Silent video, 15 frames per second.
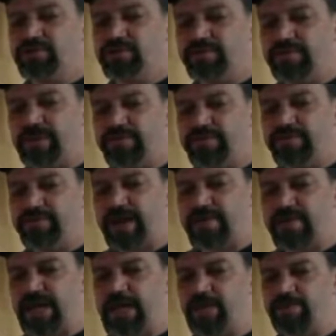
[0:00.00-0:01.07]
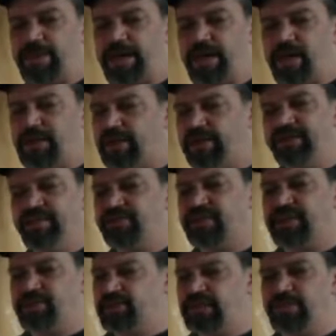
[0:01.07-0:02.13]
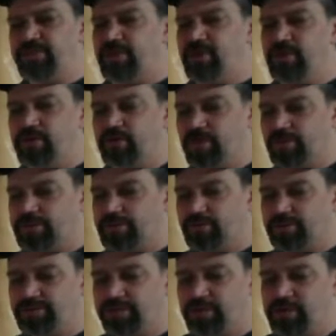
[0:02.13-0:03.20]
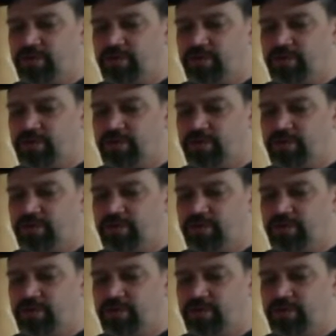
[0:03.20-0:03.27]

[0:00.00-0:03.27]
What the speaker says: for every 5-gallon pail, and it doesn't get cheaper with multiples.